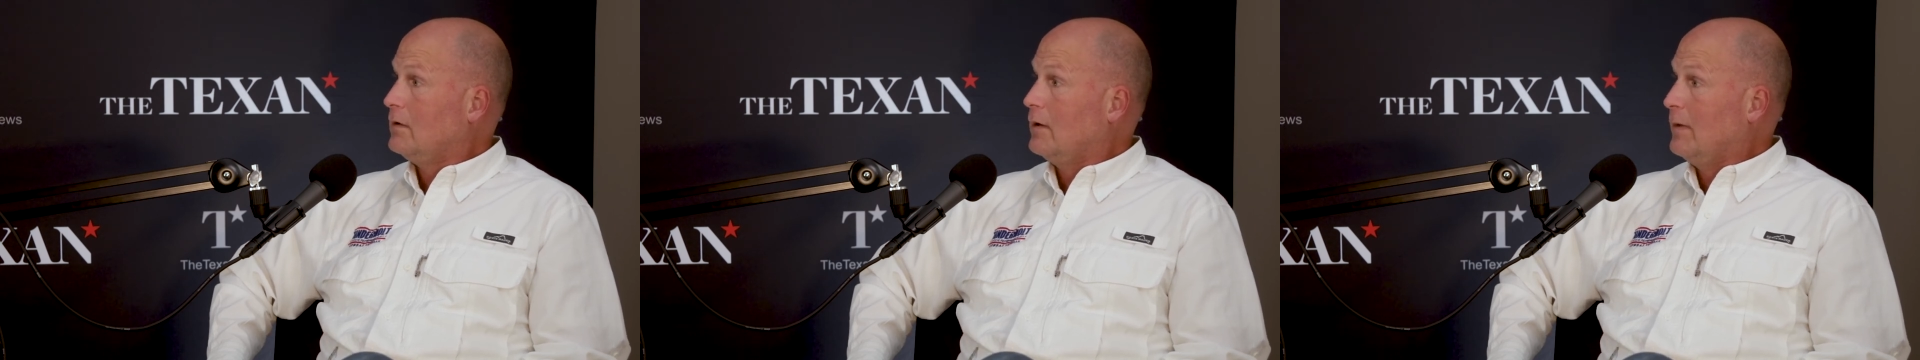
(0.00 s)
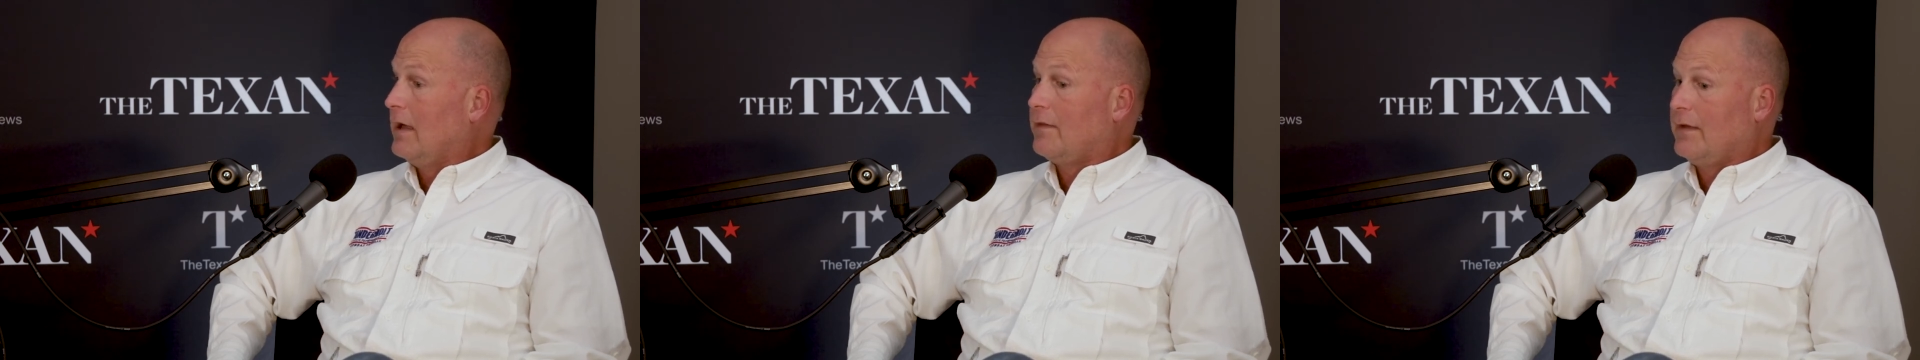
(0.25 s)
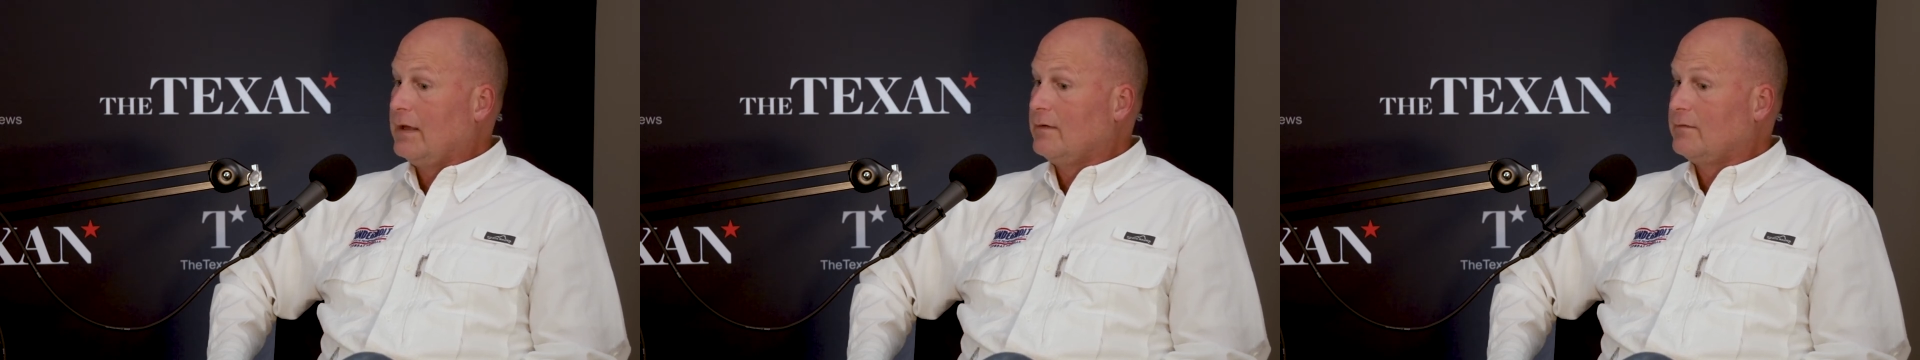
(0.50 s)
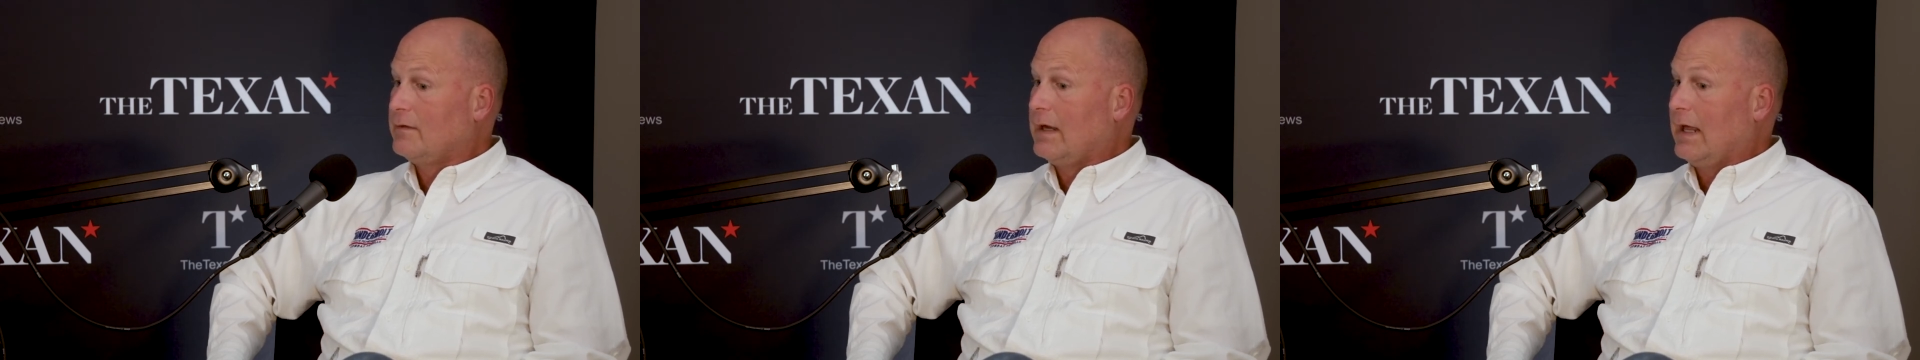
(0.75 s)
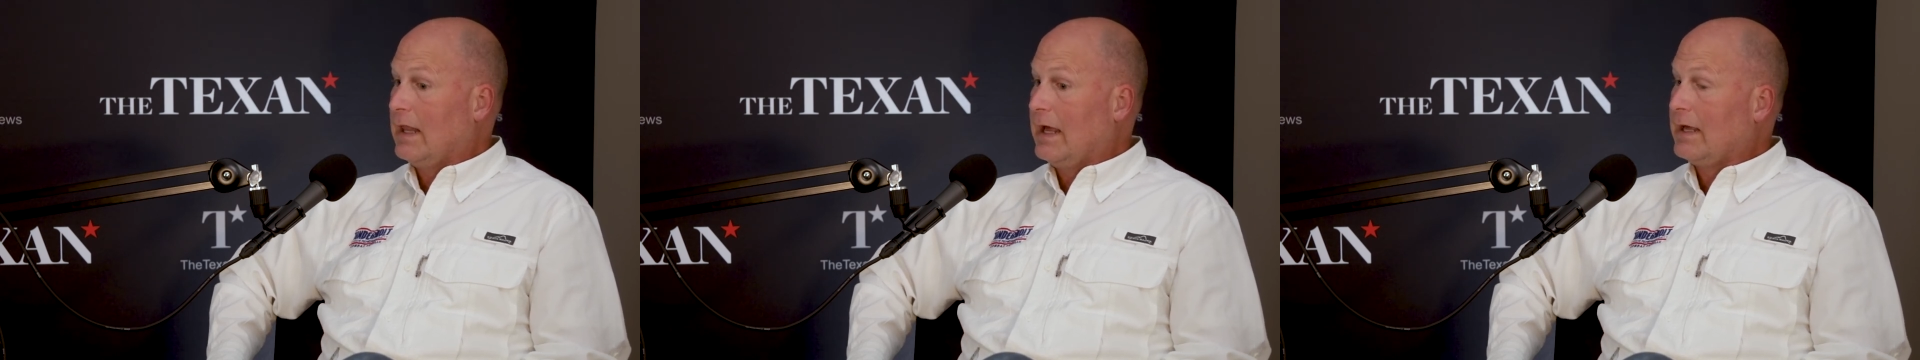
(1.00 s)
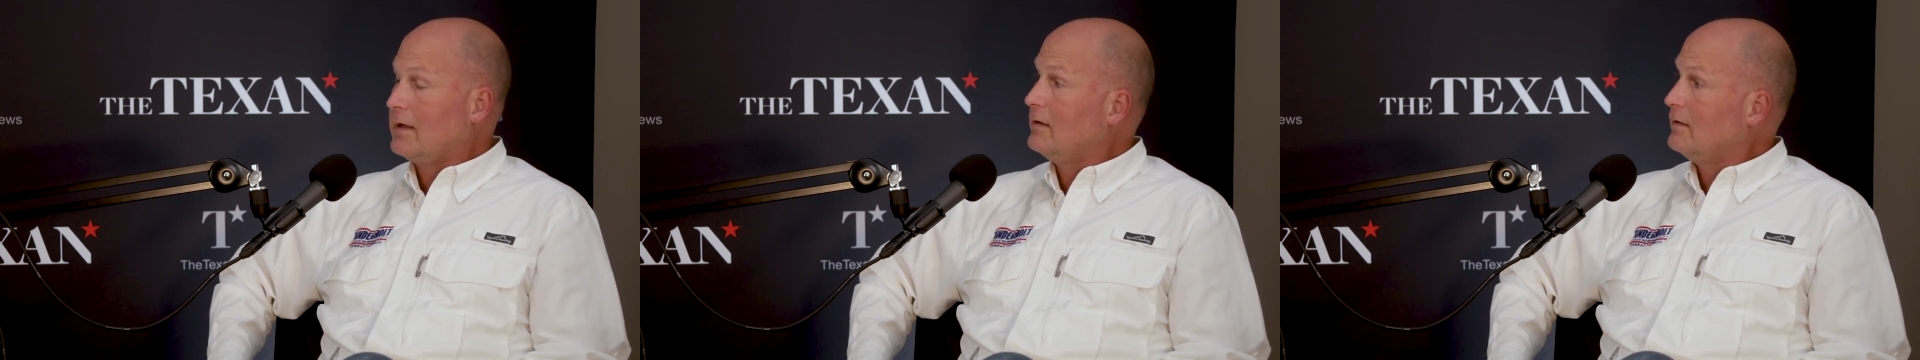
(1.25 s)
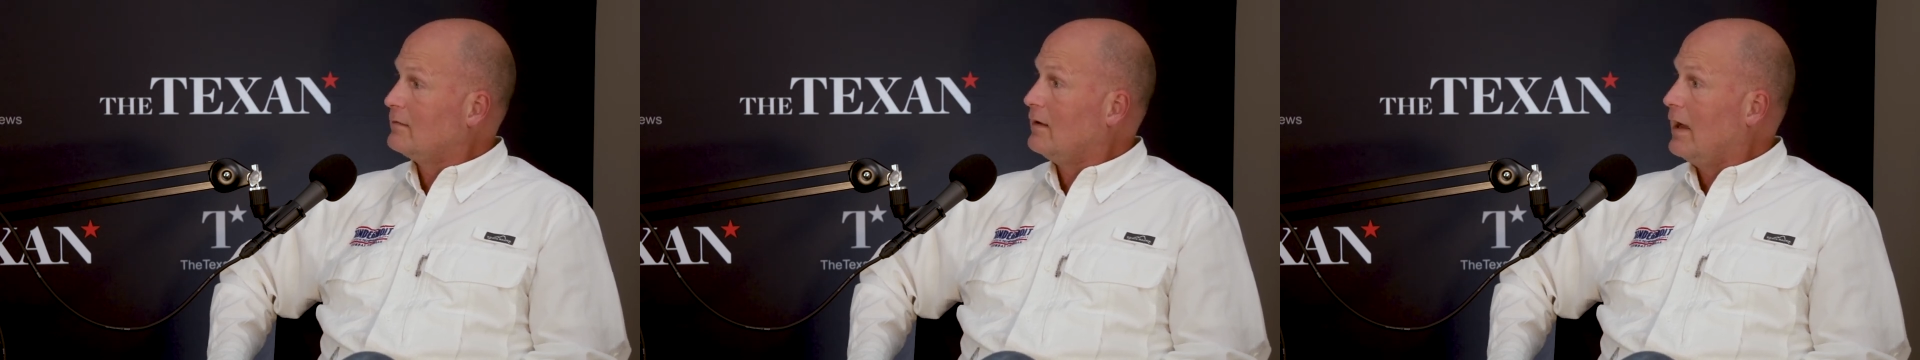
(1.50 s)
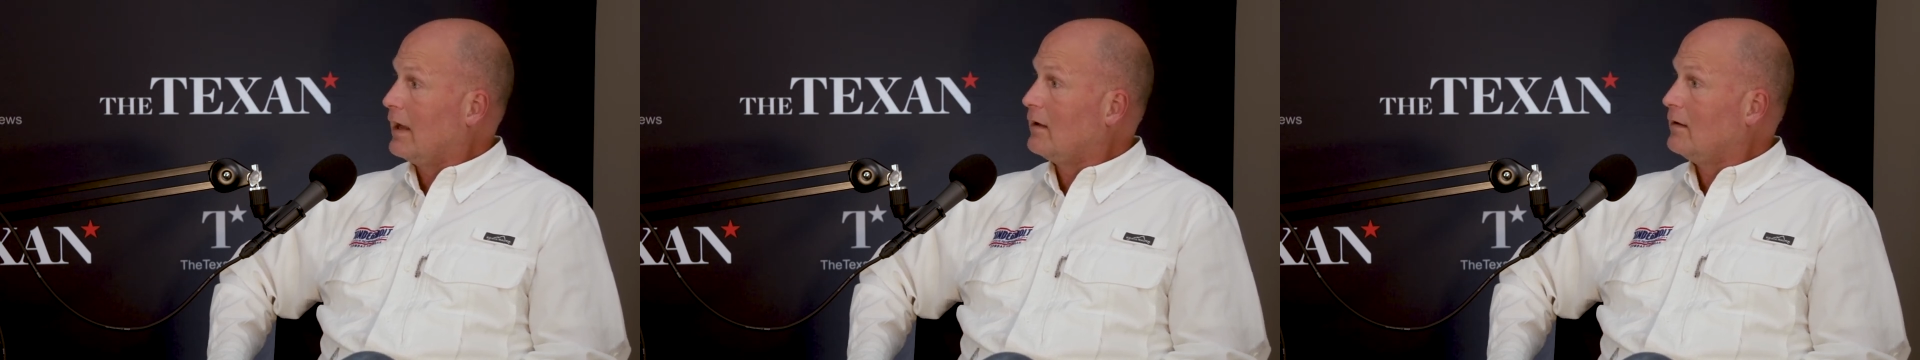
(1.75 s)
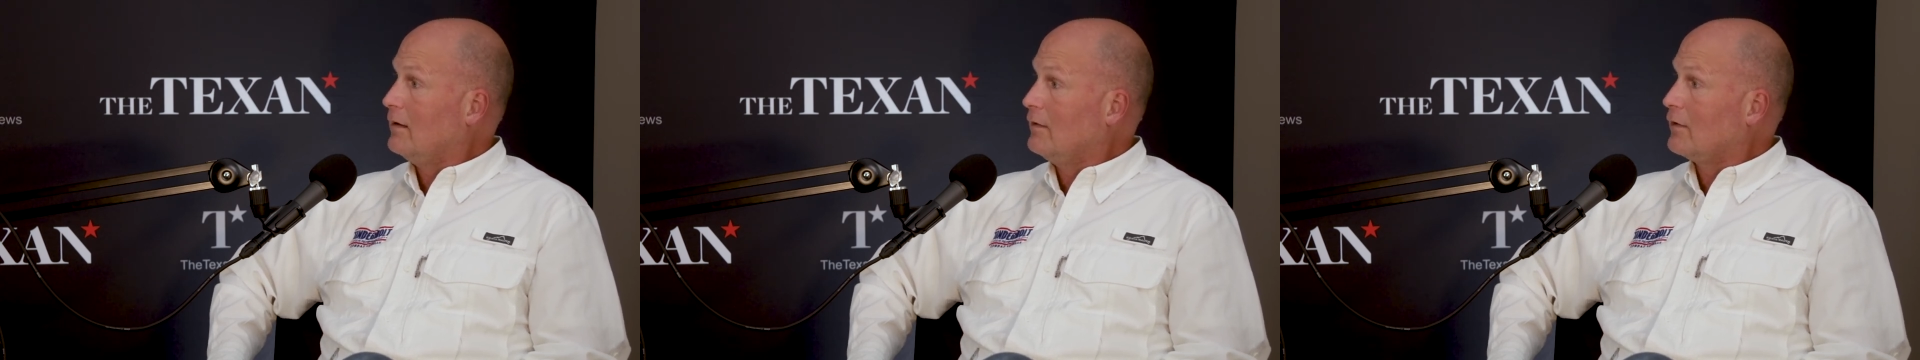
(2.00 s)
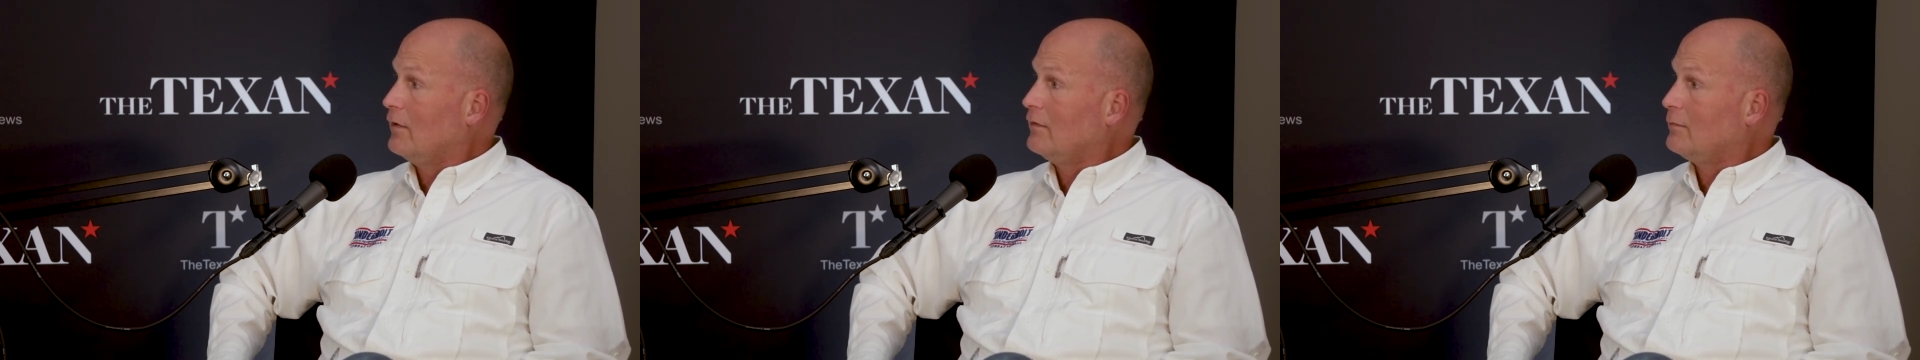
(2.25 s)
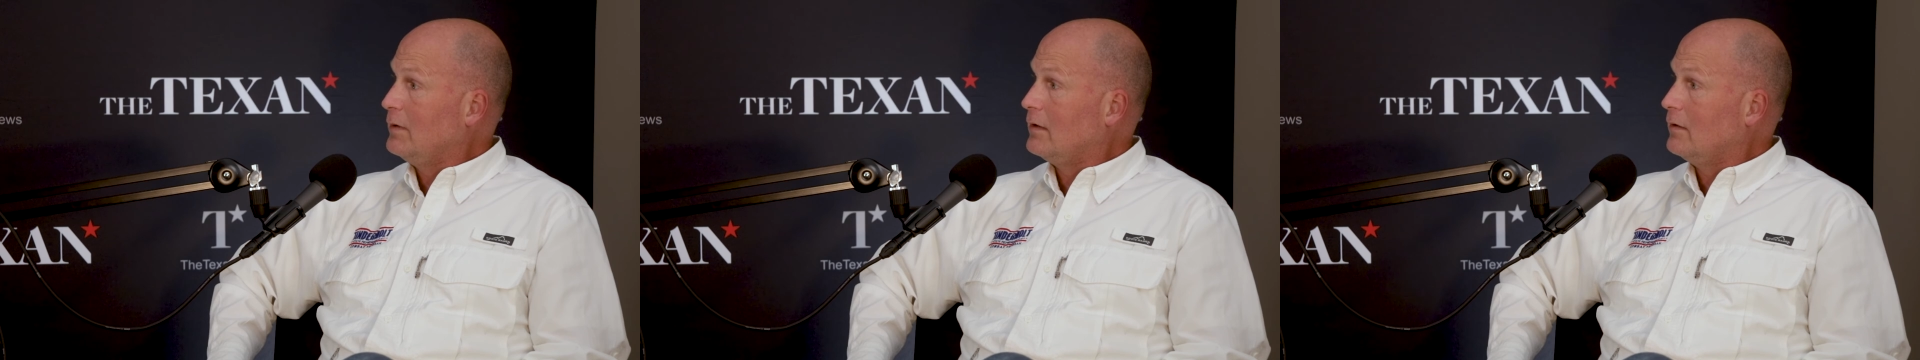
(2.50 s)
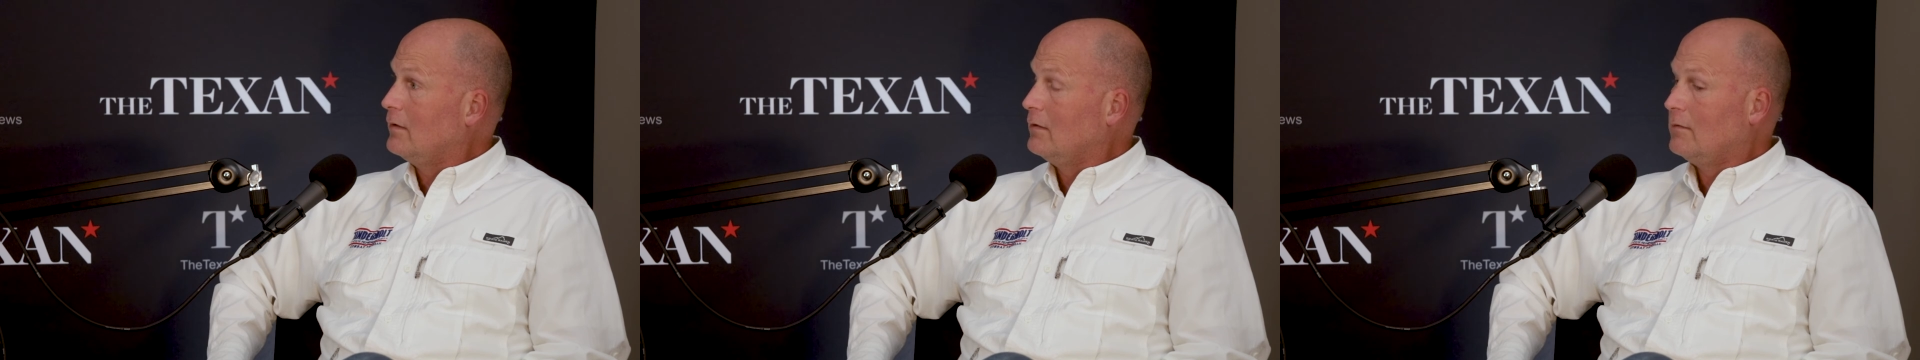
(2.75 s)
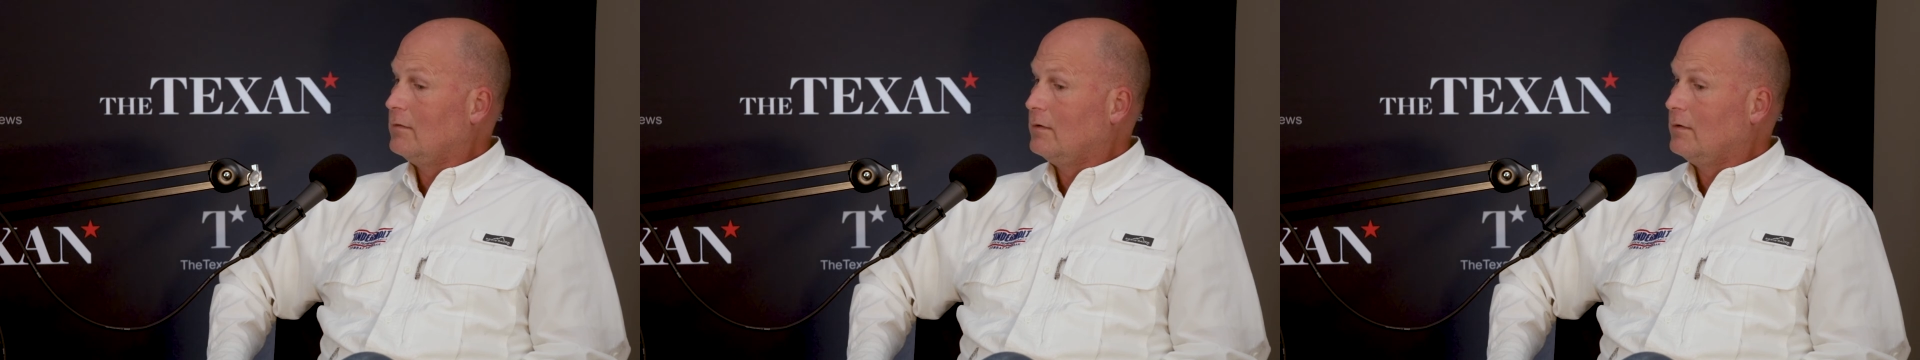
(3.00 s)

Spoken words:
about things that I like and dislike in the current speaker.